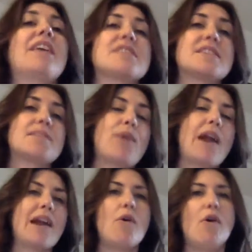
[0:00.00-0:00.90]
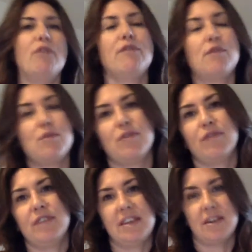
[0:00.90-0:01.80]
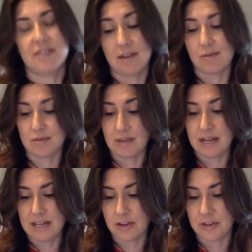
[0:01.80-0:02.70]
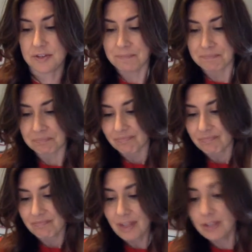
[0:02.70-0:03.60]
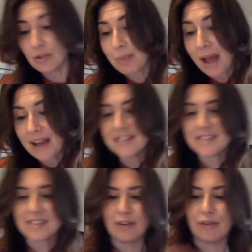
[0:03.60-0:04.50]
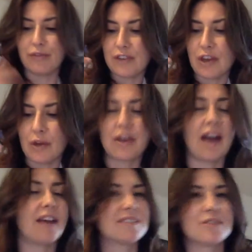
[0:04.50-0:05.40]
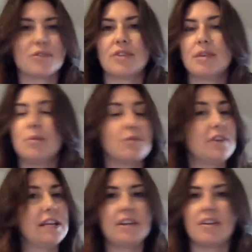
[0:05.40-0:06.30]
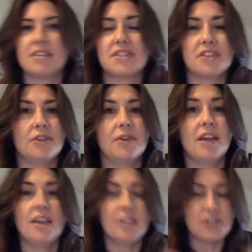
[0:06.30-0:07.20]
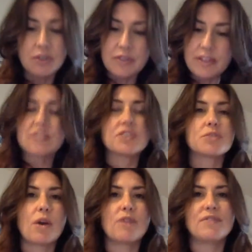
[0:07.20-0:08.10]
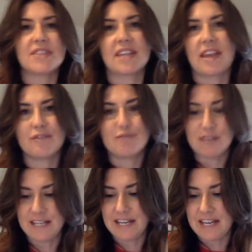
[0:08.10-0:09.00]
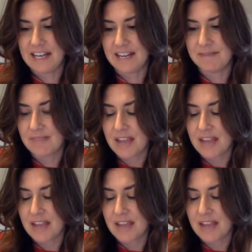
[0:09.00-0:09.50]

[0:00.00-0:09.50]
that just sprang off of all your videos. That was really good. Your balance of yoga and story were really nice too. The two things just woven together really neatly.